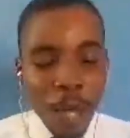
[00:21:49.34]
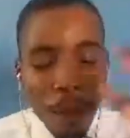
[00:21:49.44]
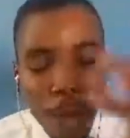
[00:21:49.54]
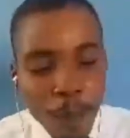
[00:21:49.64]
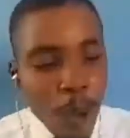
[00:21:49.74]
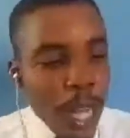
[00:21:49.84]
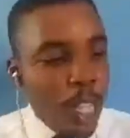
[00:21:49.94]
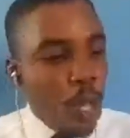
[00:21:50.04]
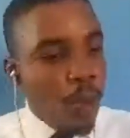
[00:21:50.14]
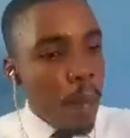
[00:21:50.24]
People
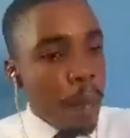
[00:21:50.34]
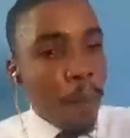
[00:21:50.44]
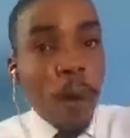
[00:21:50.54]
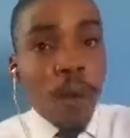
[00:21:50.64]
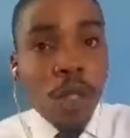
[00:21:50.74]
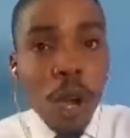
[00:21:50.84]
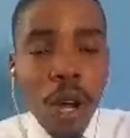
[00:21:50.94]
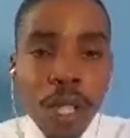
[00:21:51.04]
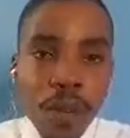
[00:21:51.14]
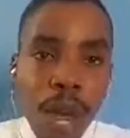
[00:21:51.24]
need to be put
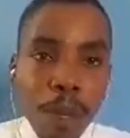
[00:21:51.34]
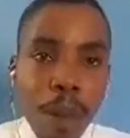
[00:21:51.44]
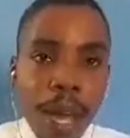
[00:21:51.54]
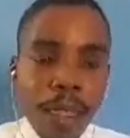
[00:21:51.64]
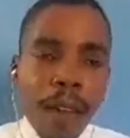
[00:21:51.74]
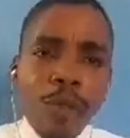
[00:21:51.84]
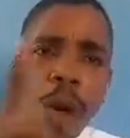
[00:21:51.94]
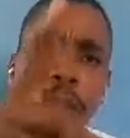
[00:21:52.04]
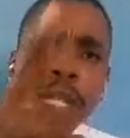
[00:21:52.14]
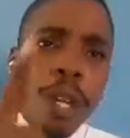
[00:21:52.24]
on the right path.
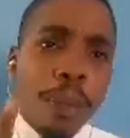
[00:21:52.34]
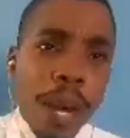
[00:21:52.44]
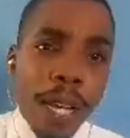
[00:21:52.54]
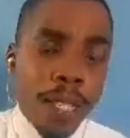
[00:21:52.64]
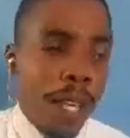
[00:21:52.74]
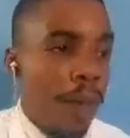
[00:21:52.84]
Don't be surprised.